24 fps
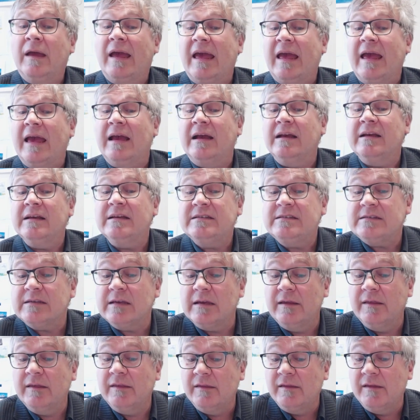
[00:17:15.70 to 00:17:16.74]
As
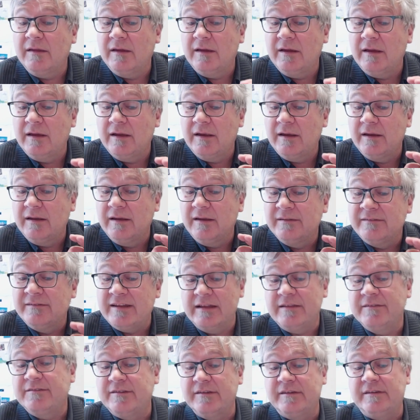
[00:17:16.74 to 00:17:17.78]

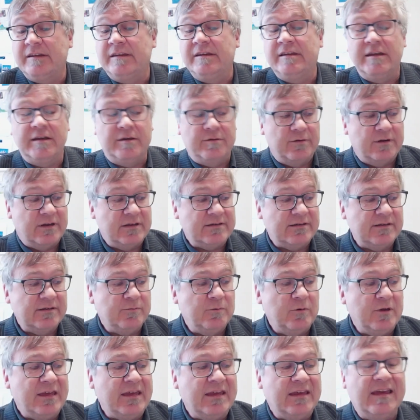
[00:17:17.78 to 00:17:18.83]
density decreases,
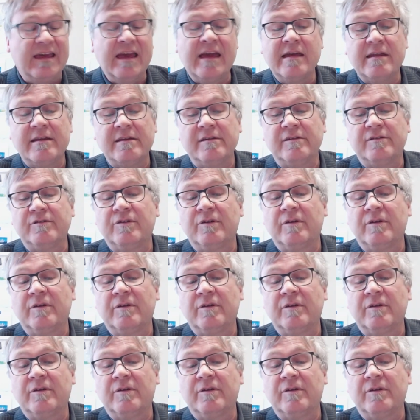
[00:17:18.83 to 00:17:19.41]
we again